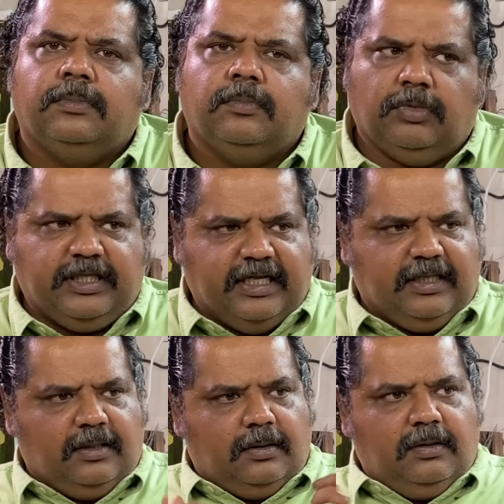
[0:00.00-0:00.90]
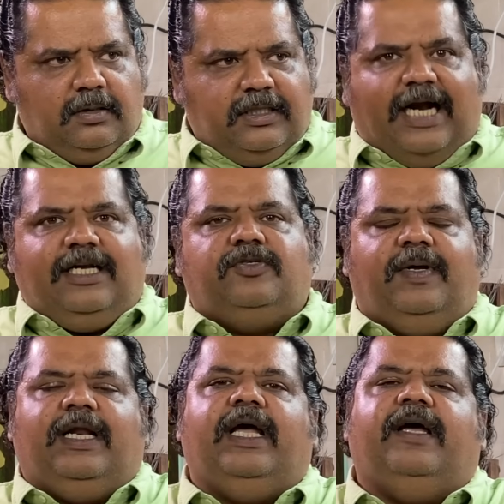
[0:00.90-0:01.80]
But then that is
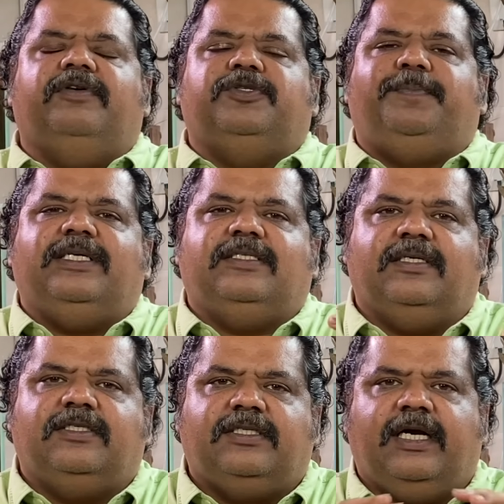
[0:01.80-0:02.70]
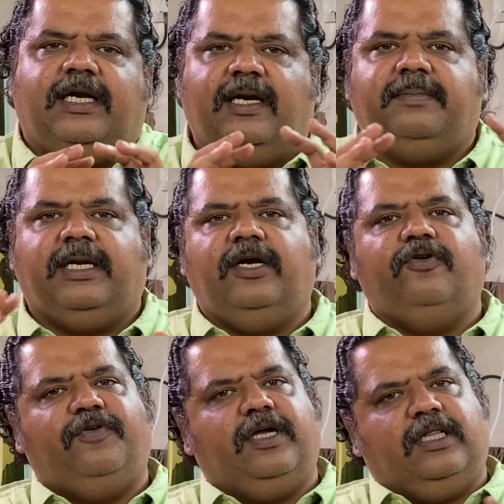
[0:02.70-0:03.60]
where I have a space constraint and I'm trying to
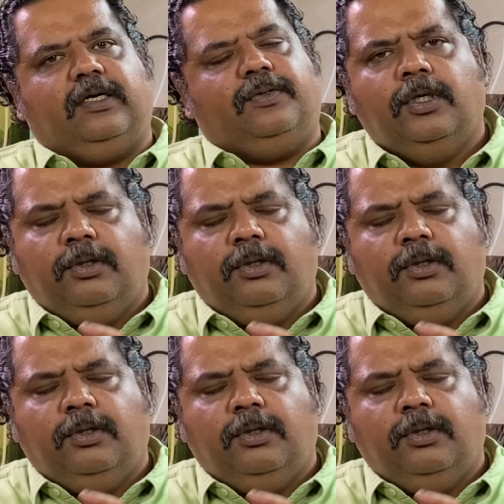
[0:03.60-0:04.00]
figure that out.